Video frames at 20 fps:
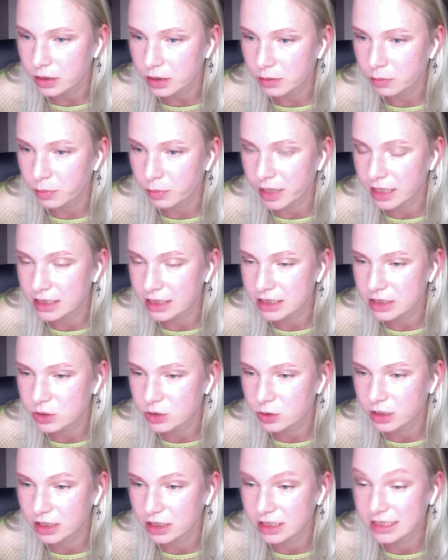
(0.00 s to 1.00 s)
win
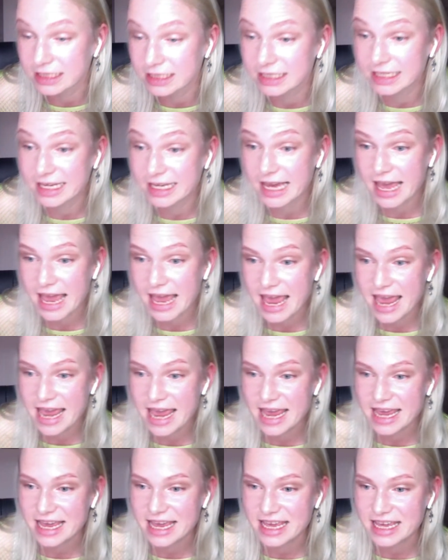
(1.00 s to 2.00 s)
best new artist.
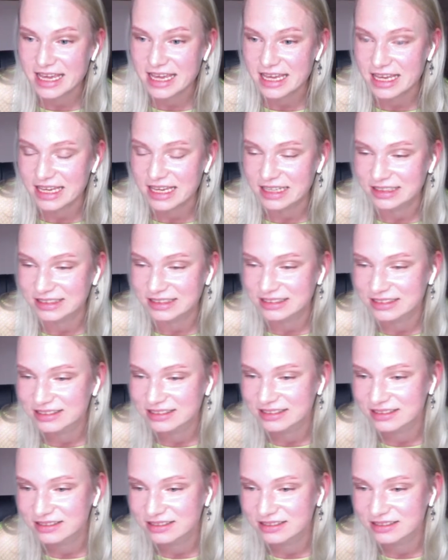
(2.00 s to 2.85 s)
Yay!